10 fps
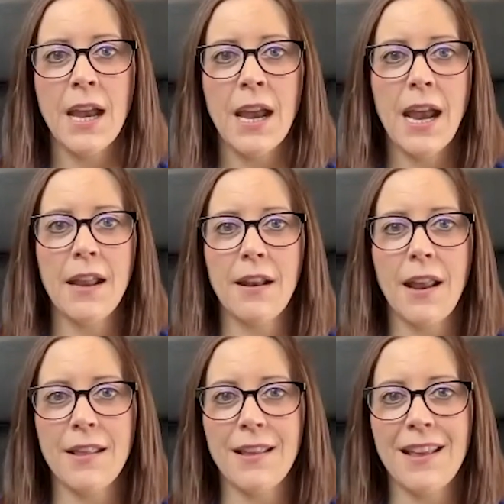And
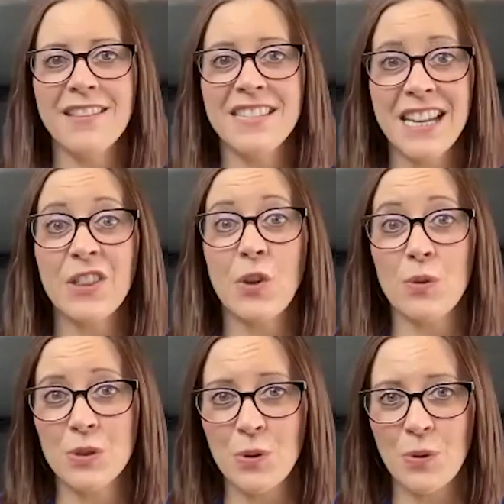seeing those
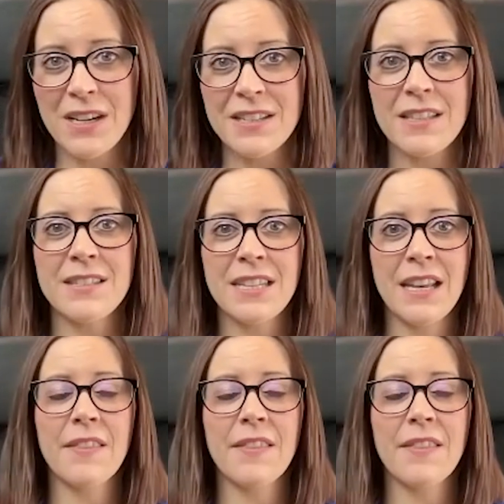stories and seeing